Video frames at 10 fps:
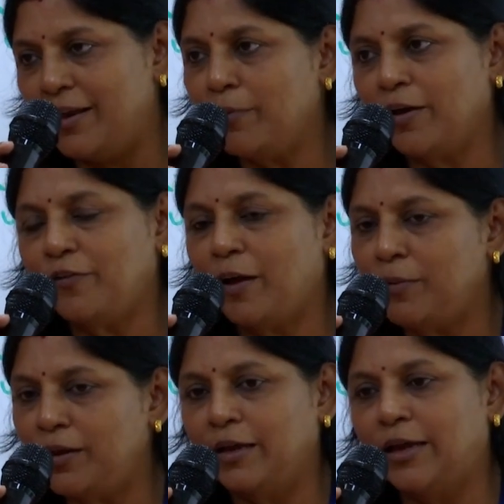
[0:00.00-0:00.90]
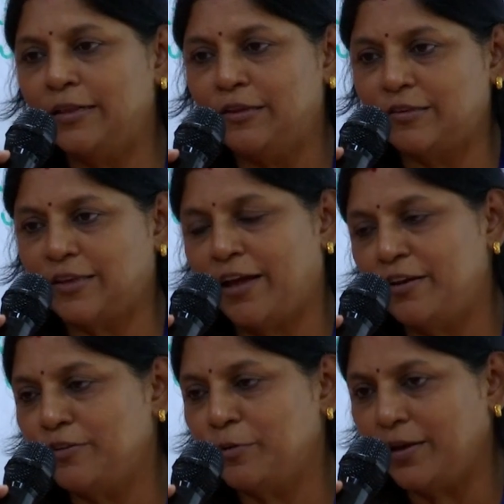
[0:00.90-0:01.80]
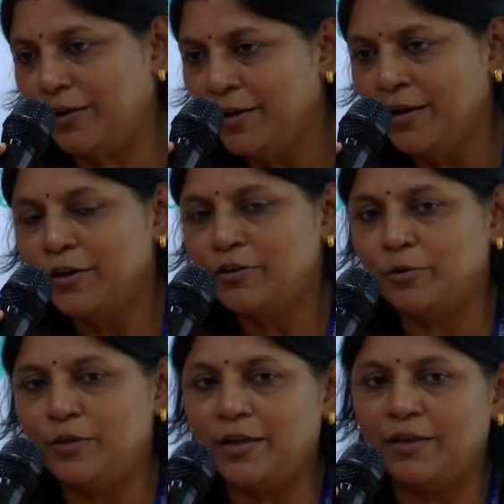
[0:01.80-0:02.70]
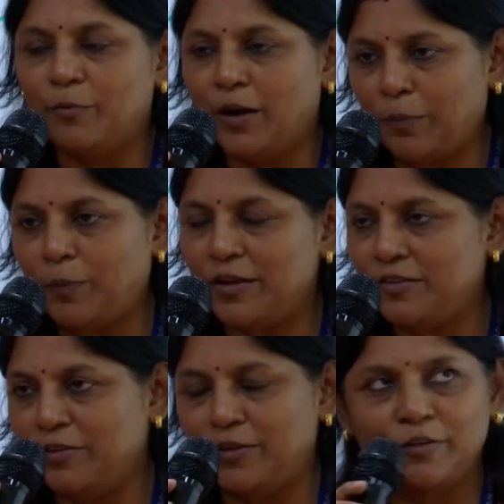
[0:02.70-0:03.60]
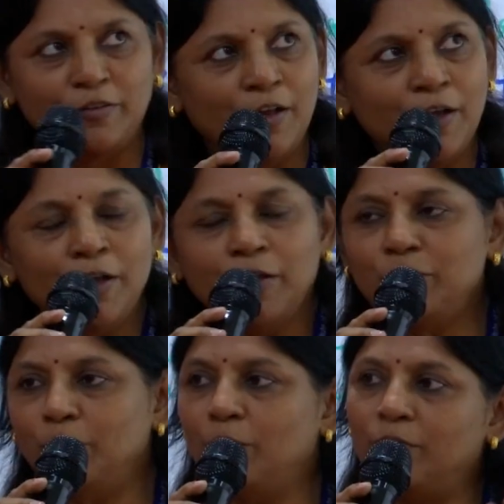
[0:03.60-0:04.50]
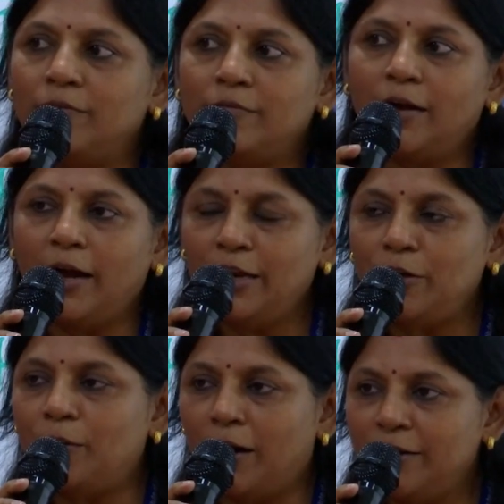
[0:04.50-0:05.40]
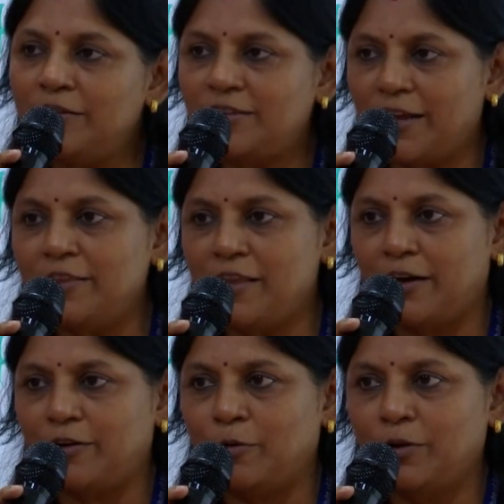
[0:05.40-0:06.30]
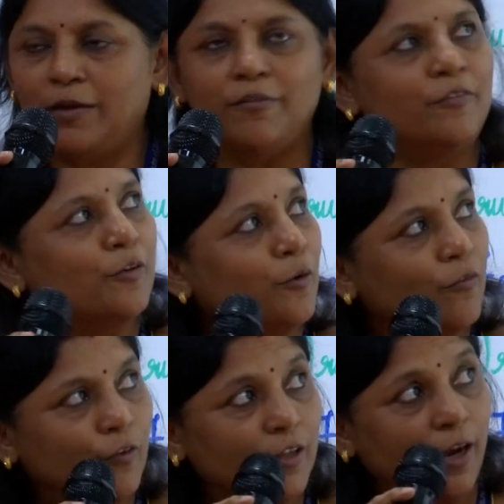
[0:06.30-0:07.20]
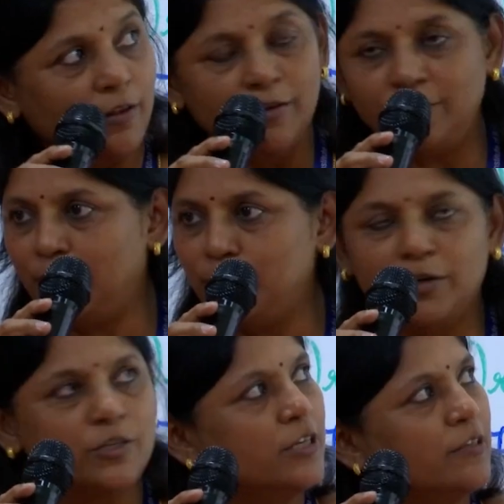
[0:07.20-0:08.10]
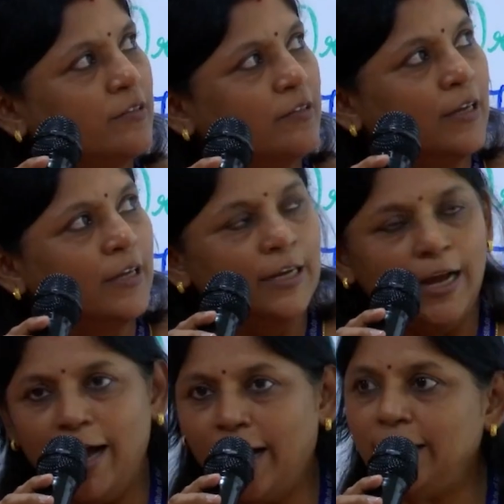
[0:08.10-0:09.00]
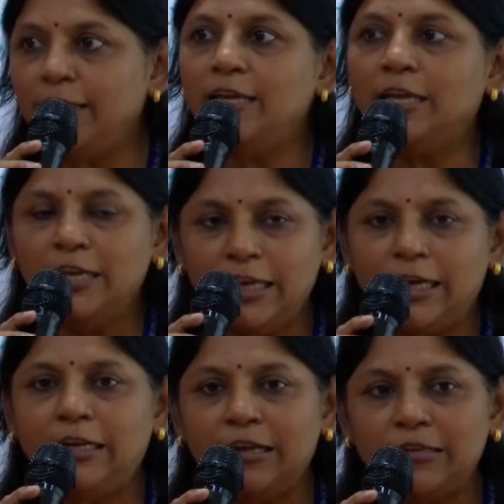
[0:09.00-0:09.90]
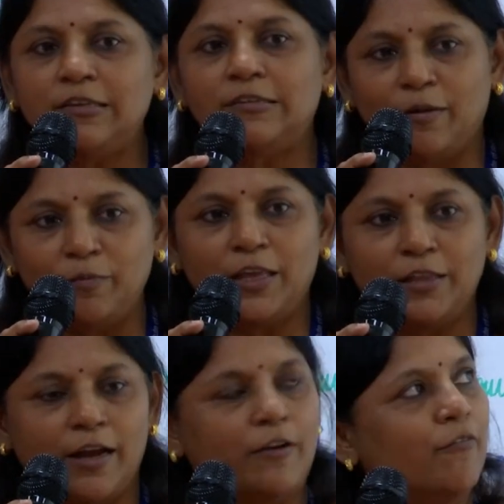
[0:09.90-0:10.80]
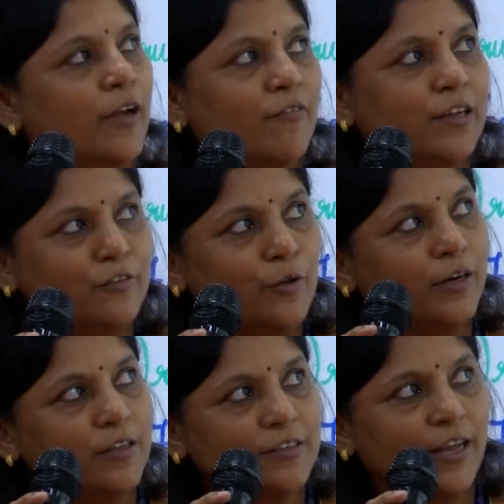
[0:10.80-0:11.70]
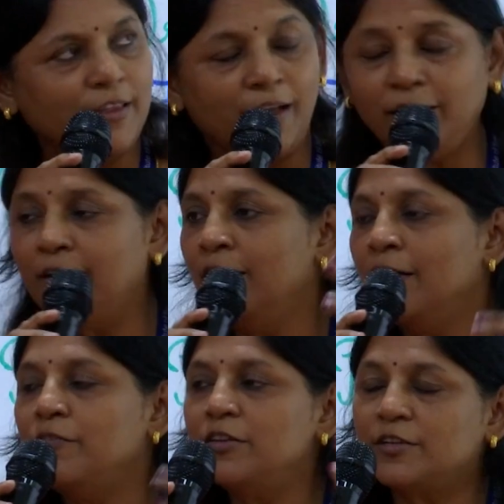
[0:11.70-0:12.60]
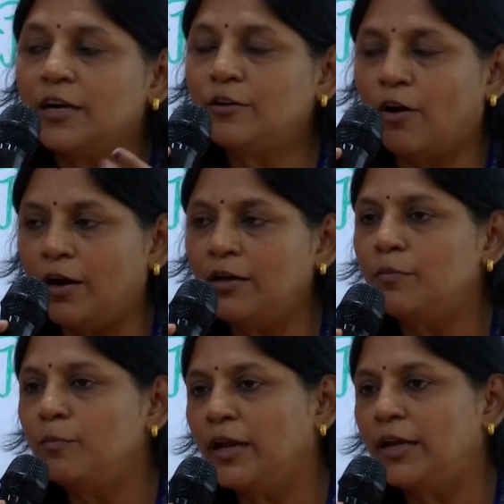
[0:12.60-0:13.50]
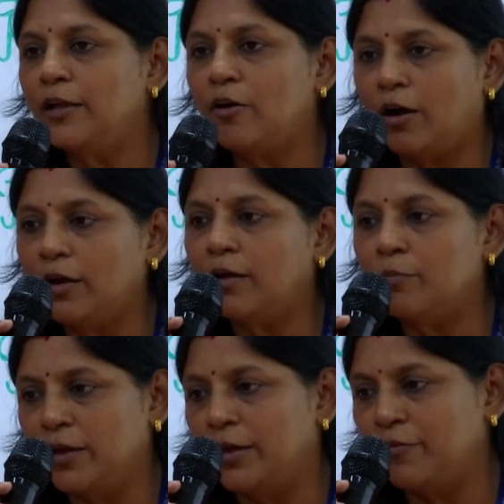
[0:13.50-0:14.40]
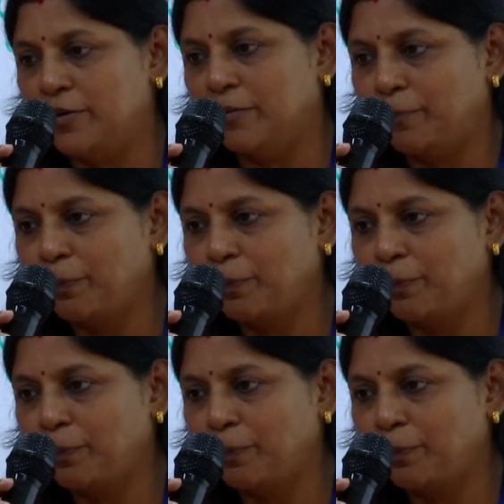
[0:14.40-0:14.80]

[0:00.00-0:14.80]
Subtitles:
my family, again, this carries away to the workplace and things. So I need to understand that, okay. So for that, the submergence and the innateness is something that when once you understand that, we start contemplating on our behavior.